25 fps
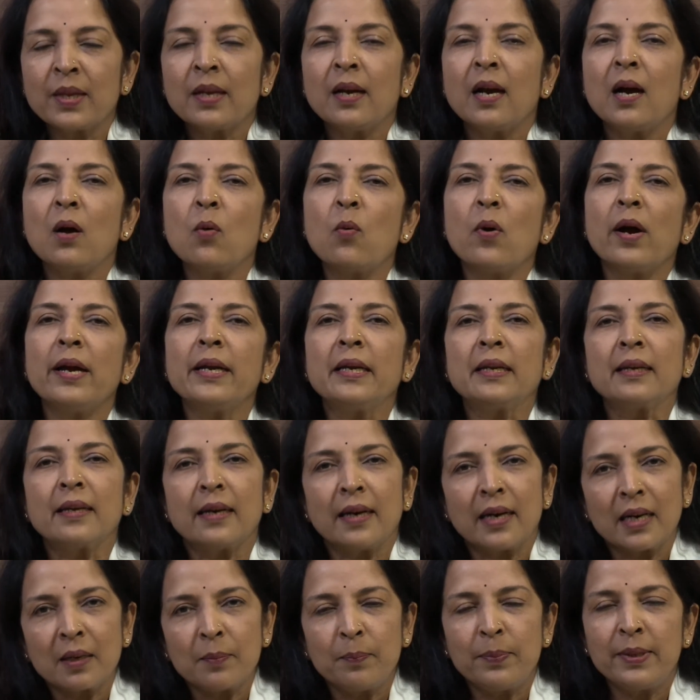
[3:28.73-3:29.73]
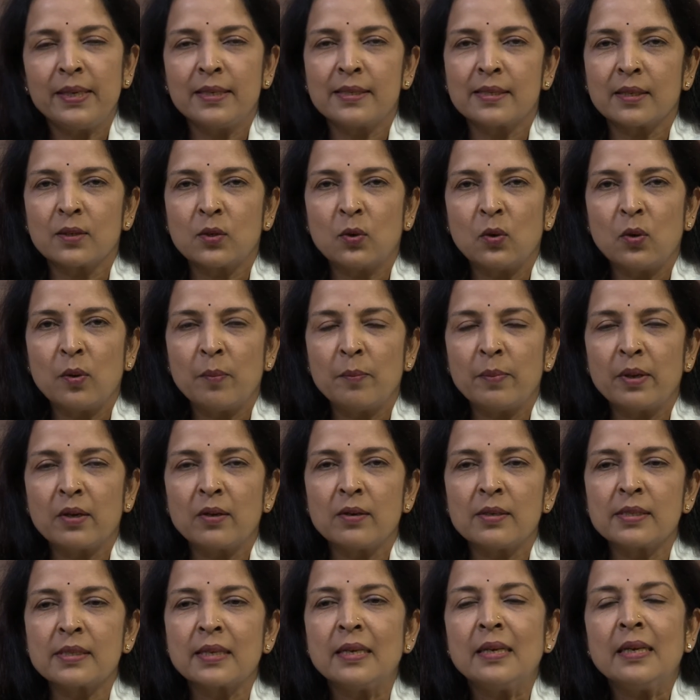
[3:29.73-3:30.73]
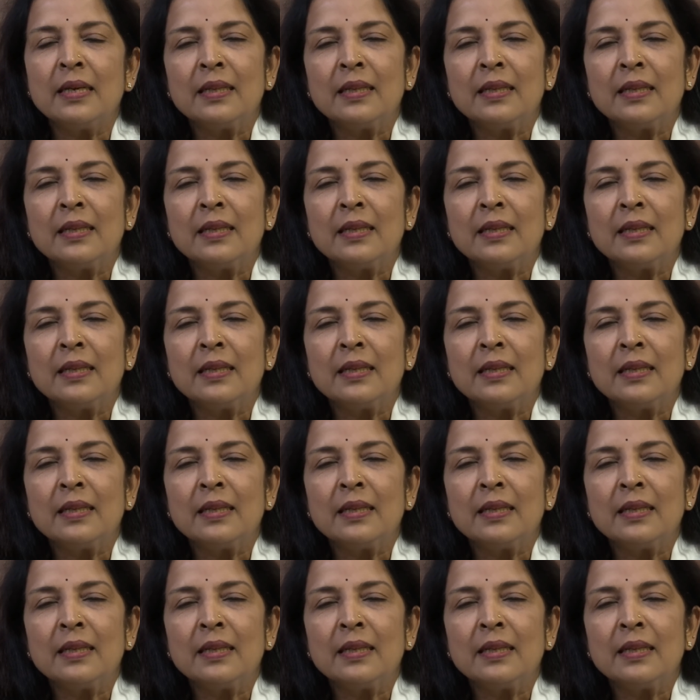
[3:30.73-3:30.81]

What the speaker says: Avoid carpets at home, because